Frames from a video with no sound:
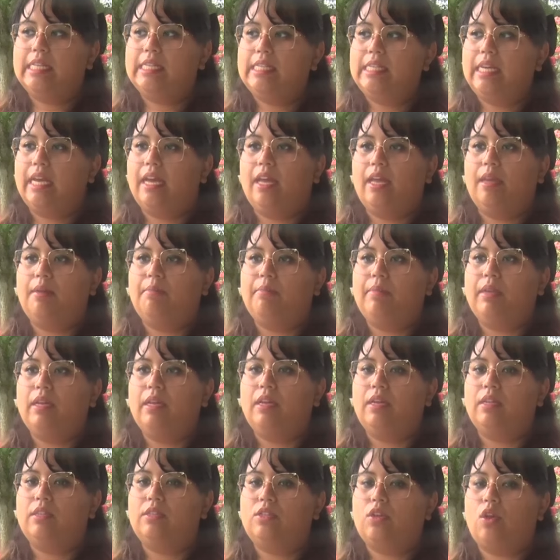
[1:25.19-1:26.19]
the time
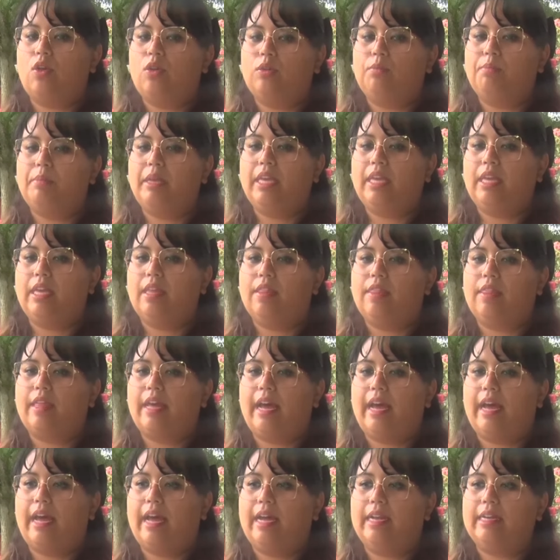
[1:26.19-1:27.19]
told me
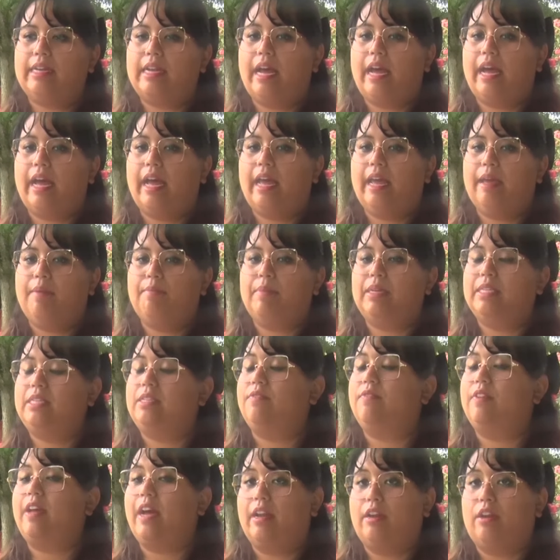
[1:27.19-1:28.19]
that I must
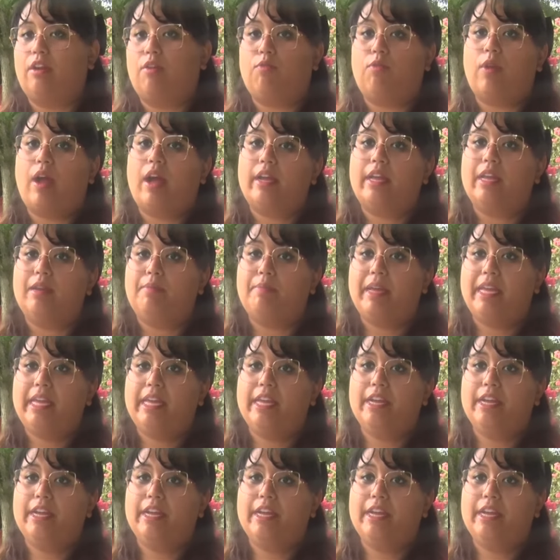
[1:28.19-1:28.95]
have gotten a rock in my